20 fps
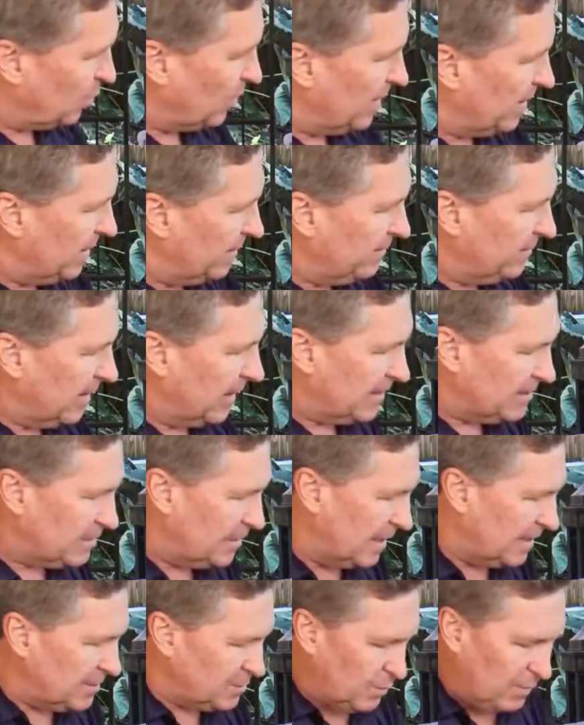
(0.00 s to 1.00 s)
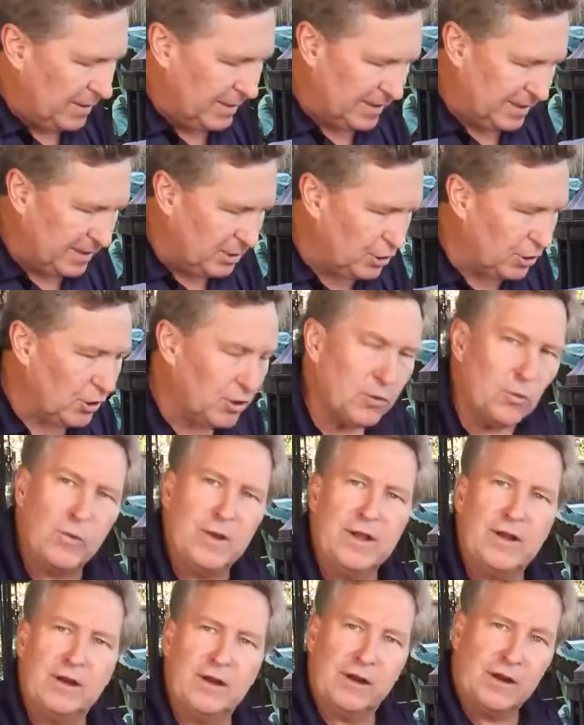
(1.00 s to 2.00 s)
we, as, as we cook,
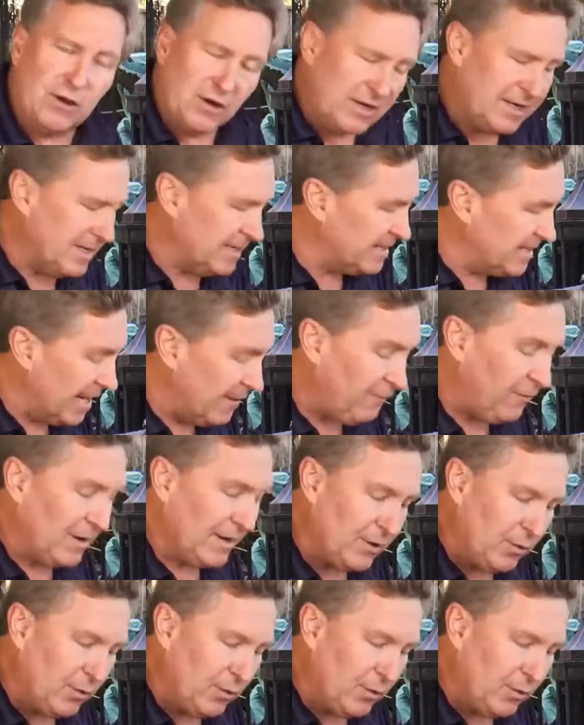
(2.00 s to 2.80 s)
we are definitely